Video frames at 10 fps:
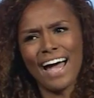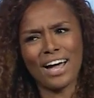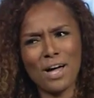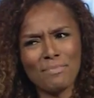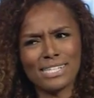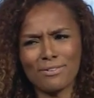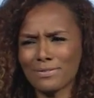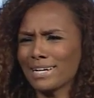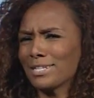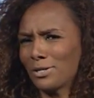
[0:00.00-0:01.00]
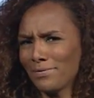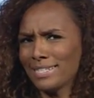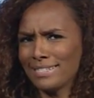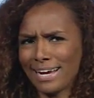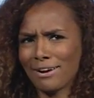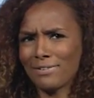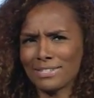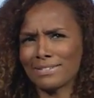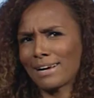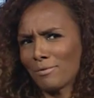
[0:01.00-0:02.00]
caught myself, I was like, service and sacrifice.
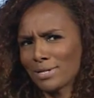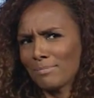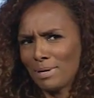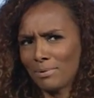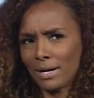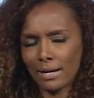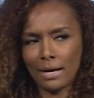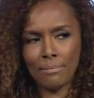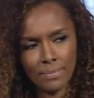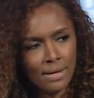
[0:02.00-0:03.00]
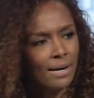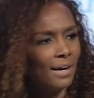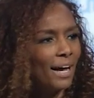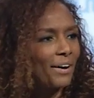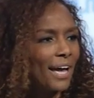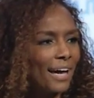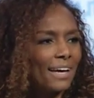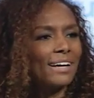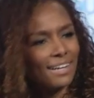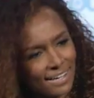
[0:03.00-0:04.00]
I was like, I worked at People.com. Okay,
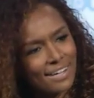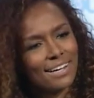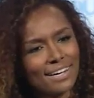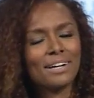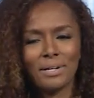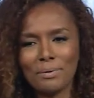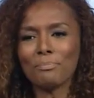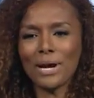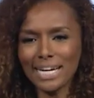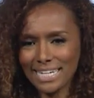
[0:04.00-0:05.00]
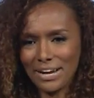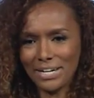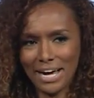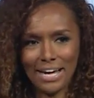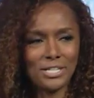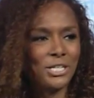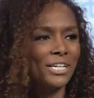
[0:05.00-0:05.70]
bring it down a notch.